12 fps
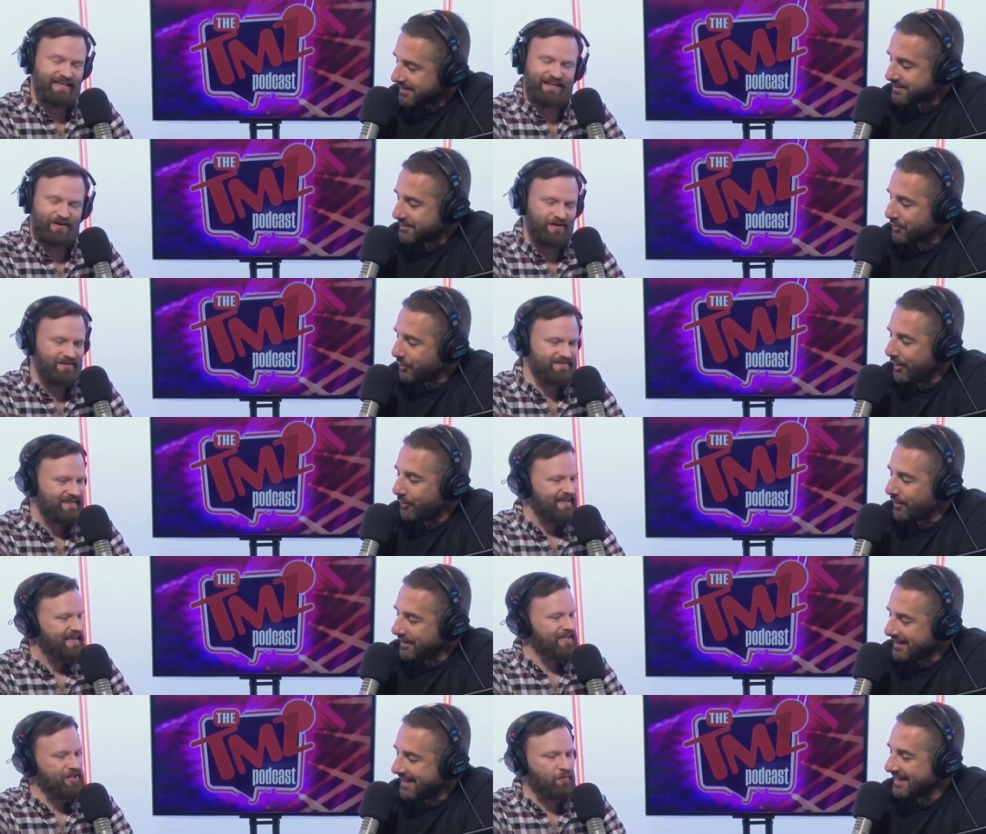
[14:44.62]
Speaker 1: you know, we
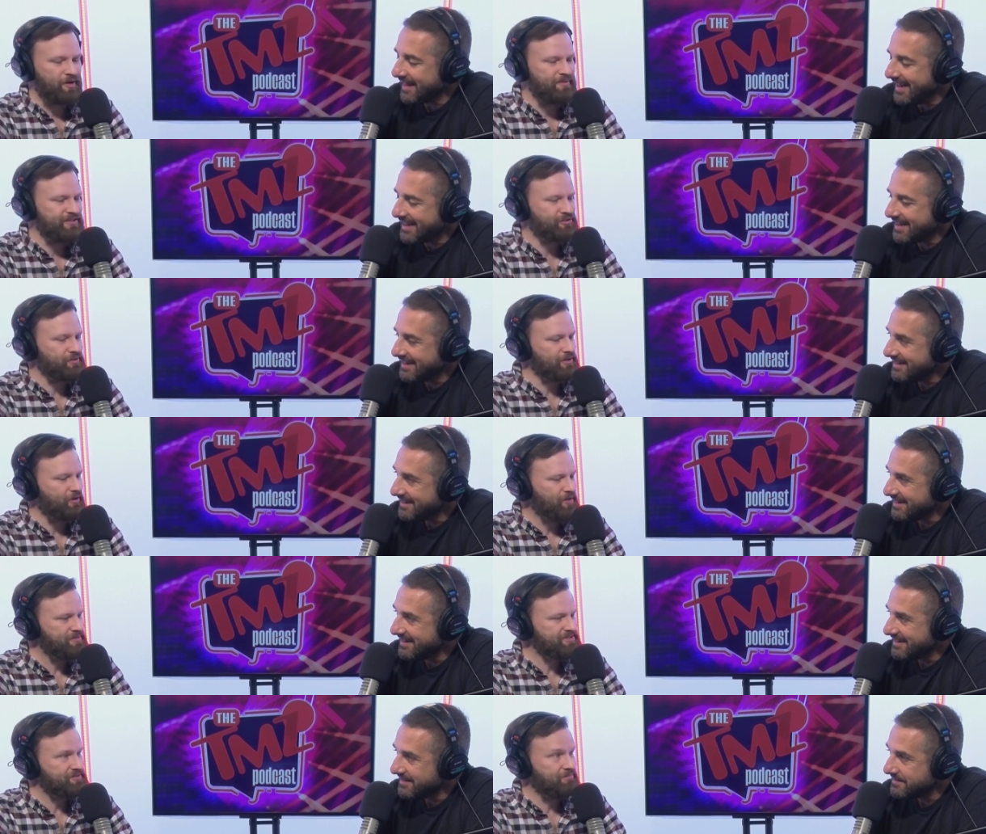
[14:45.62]
really don't like, want to be
Speaker 2: too
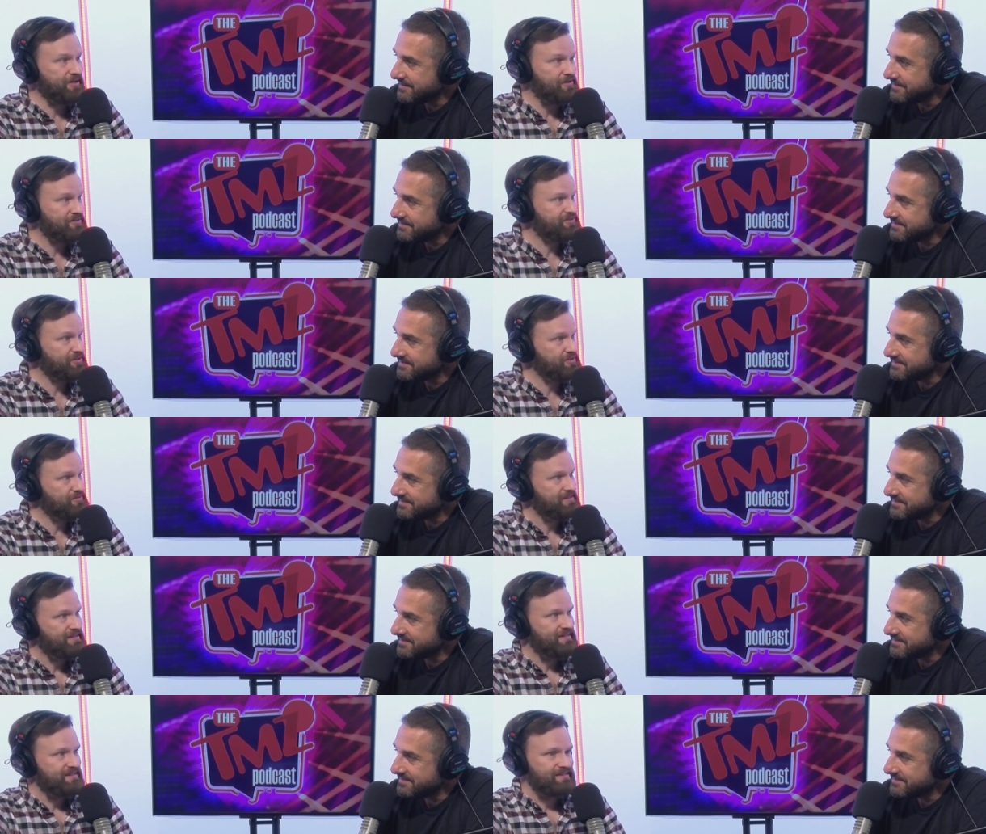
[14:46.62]
alarmist, but also
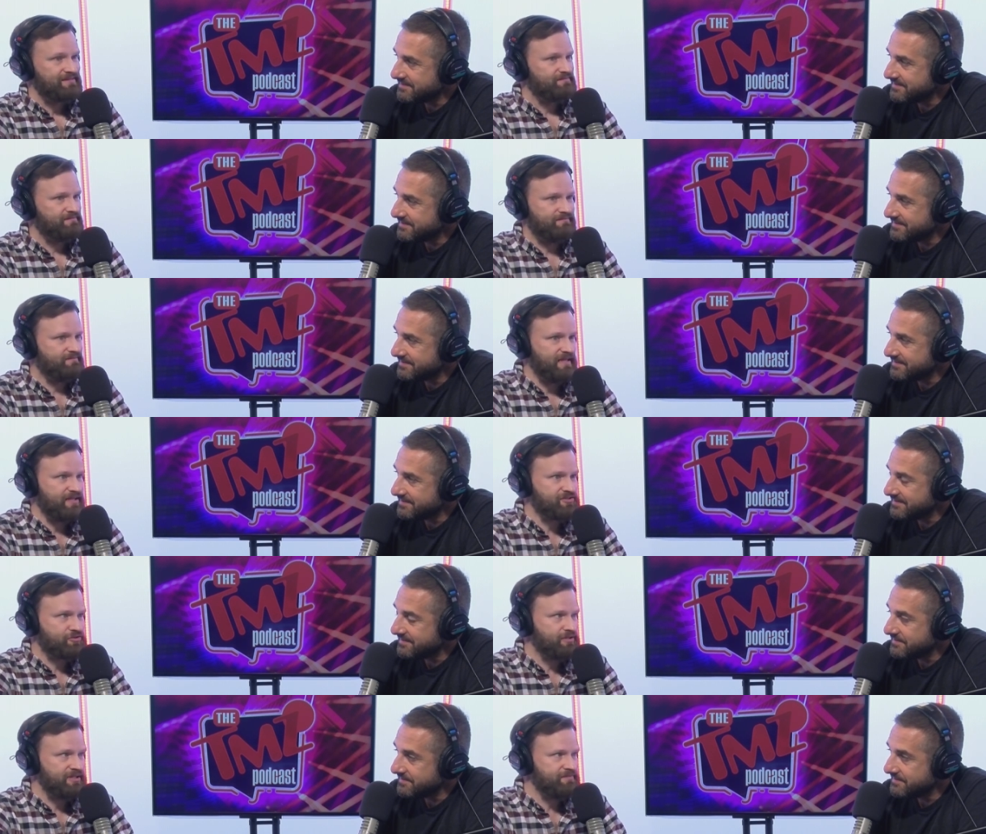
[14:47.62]

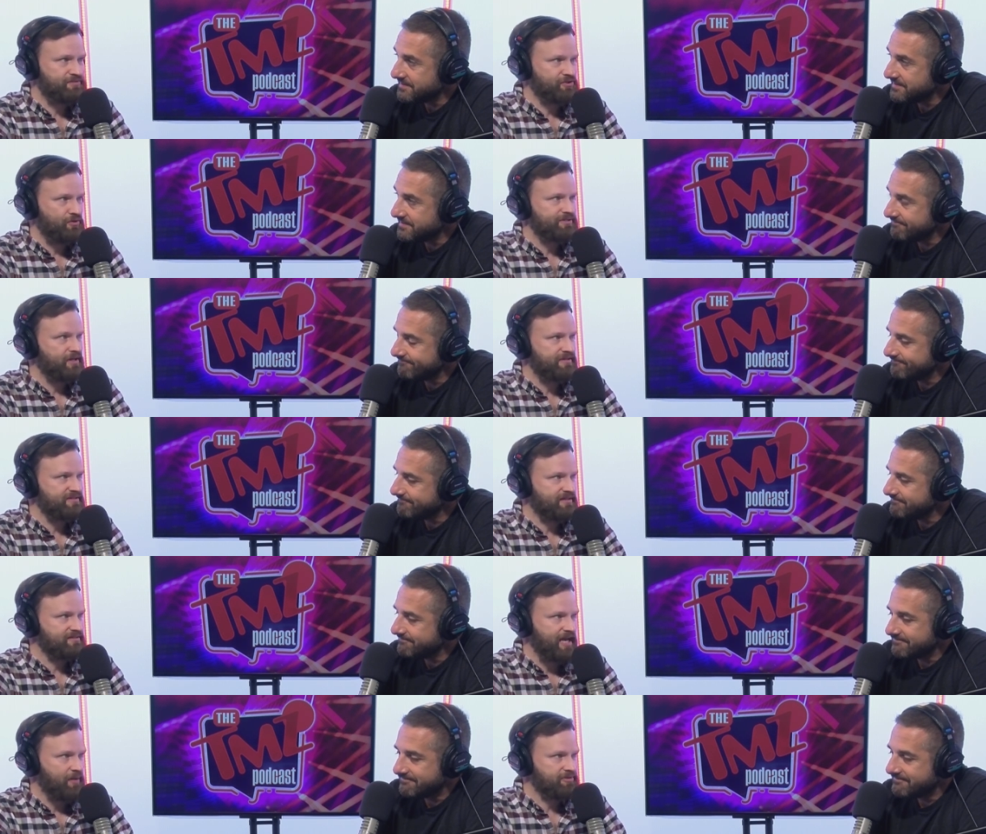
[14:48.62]
history shows how these things
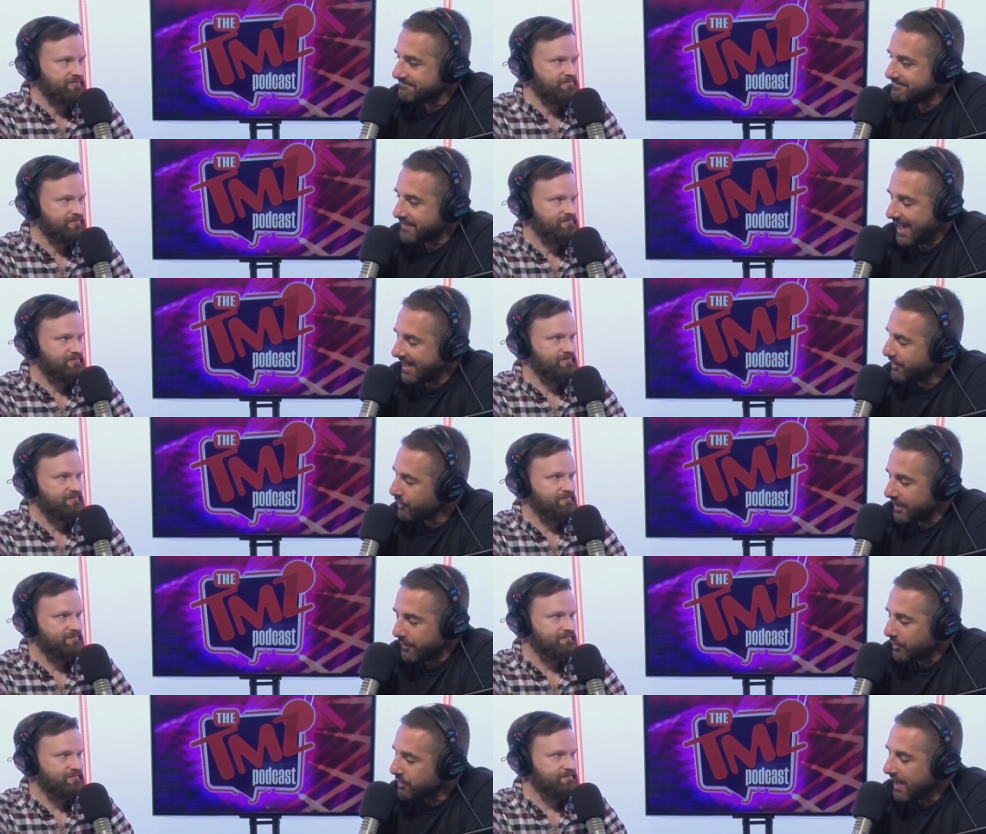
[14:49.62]
happen. I agree.
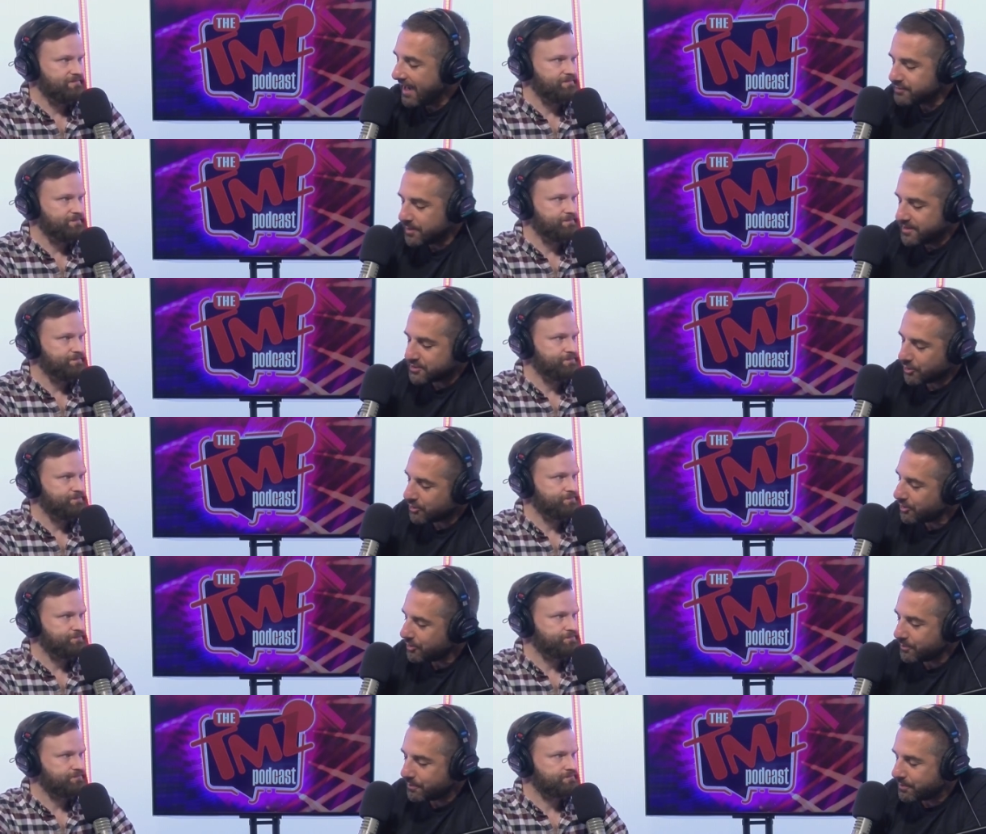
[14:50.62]
When you have some
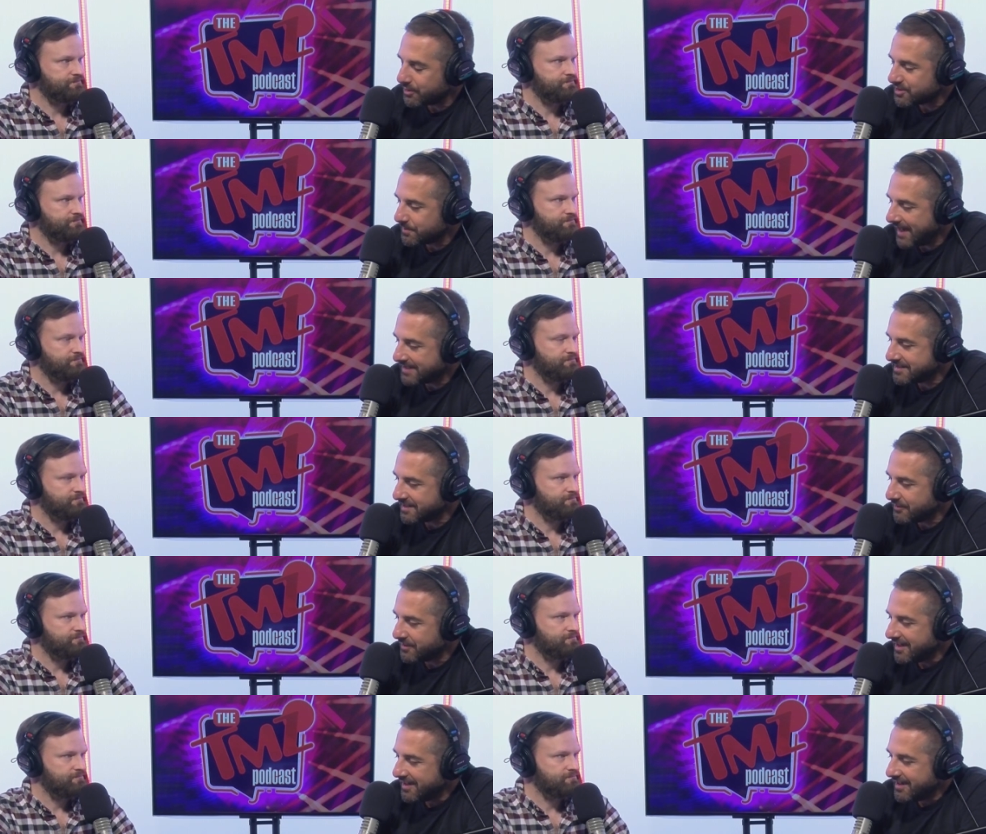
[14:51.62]
historical perspective,
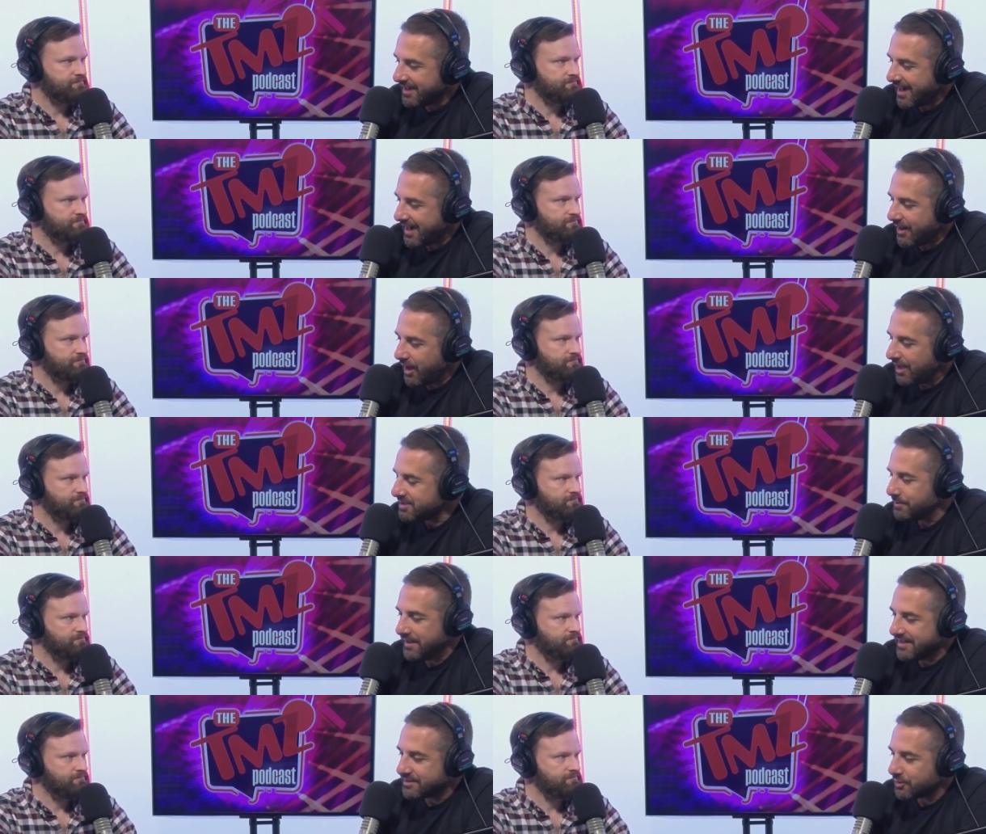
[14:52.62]
uh, us
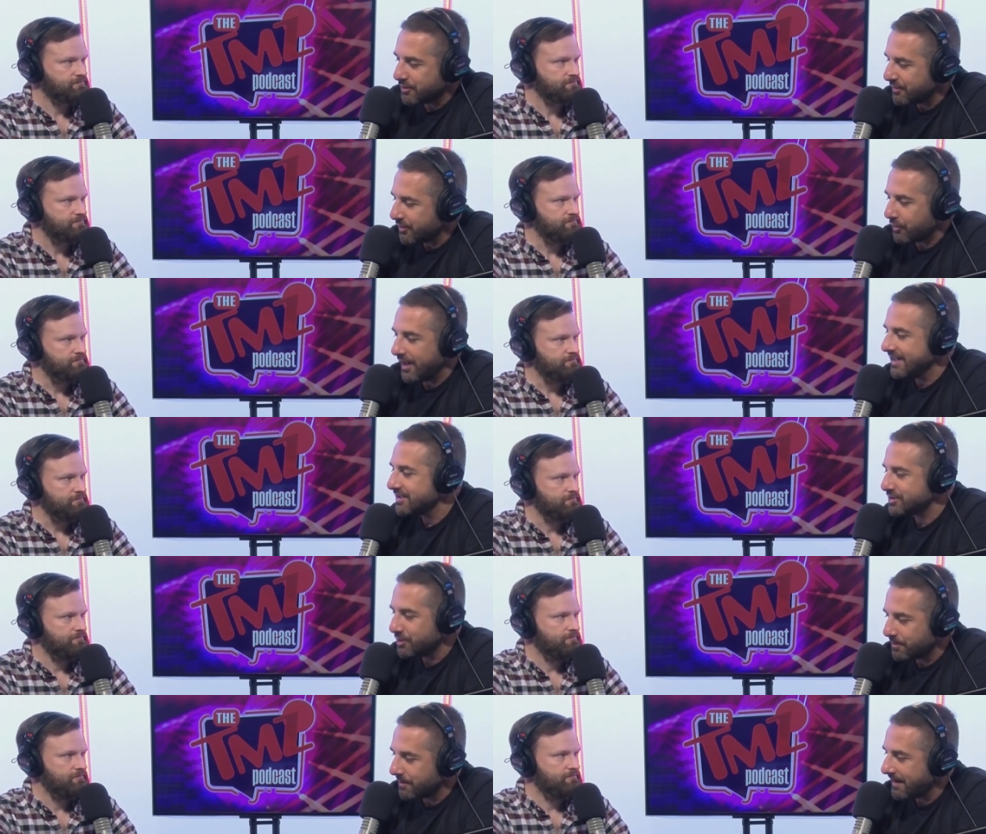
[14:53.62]
being sort of the greatest
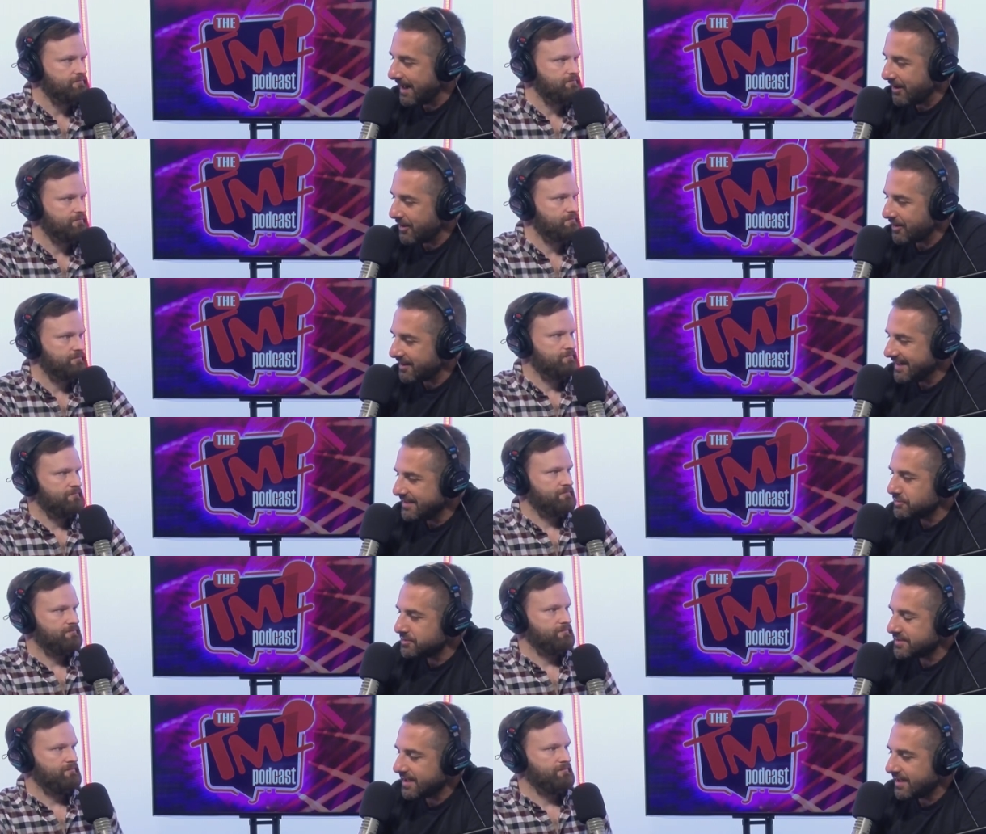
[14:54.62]
superpower
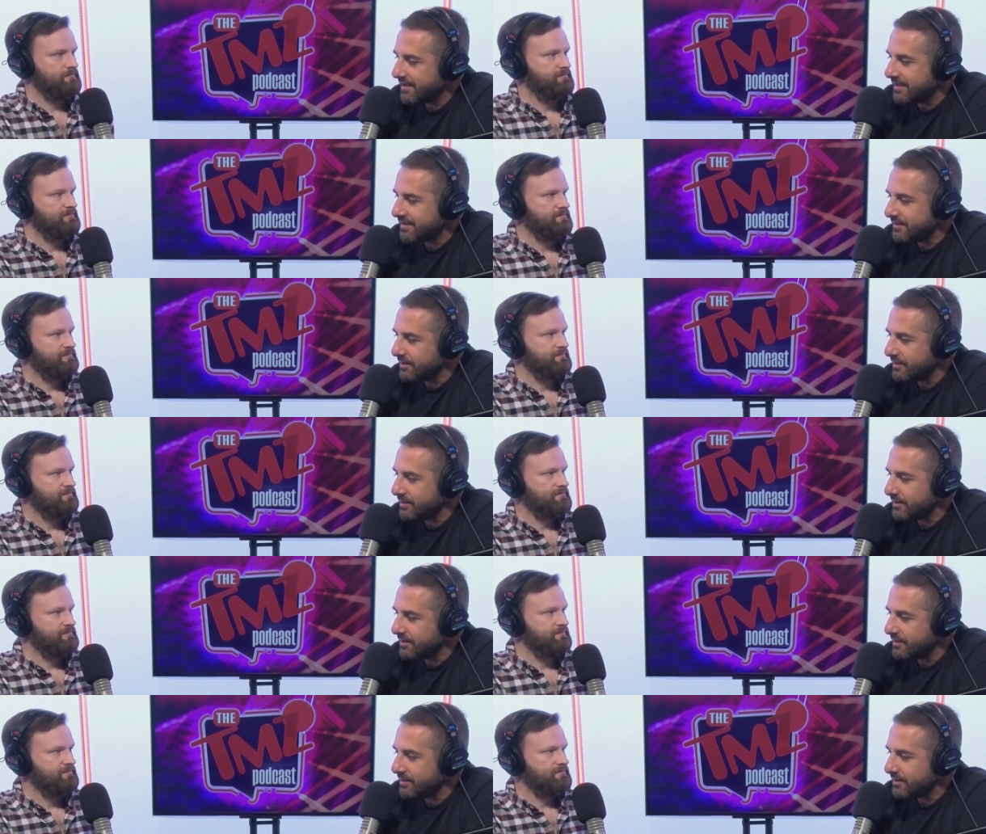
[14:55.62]
is a,